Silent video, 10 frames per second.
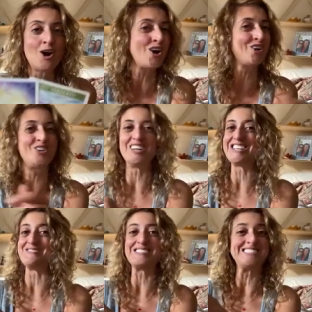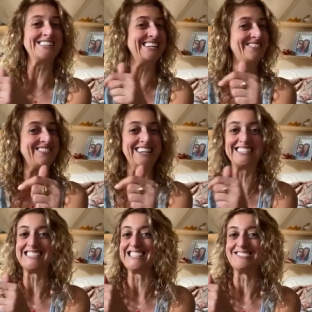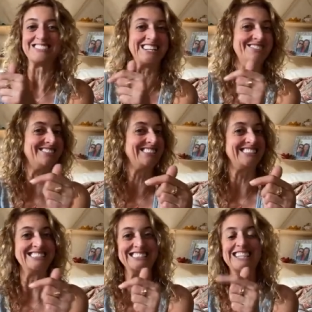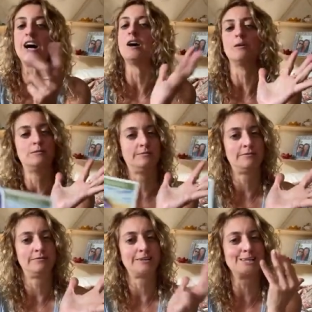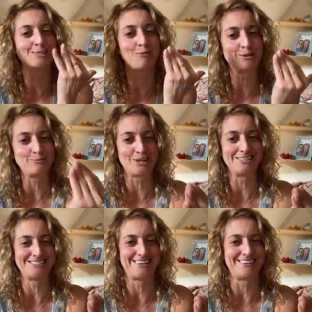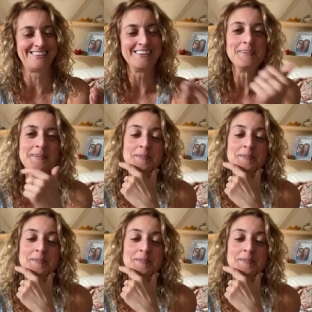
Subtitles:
Oh, look, I'm so happy I didn't get what I want. No, that's not what I'm trying to say.